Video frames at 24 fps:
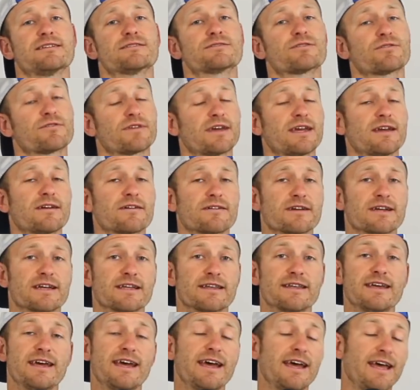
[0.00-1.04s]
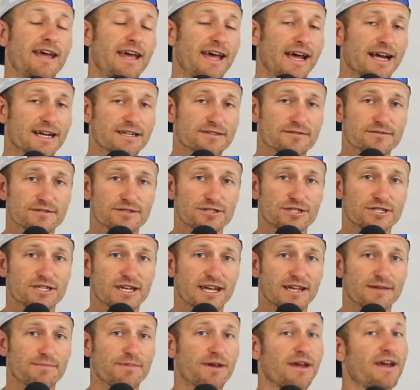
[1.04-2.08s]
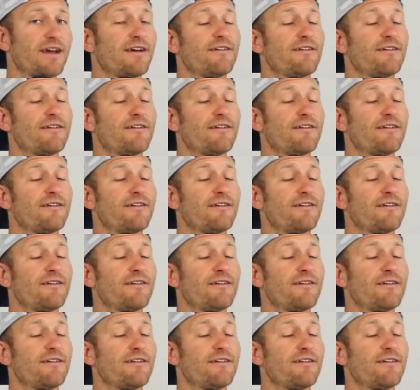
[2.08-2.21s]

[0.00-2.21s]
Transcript: So they are in excellent shape.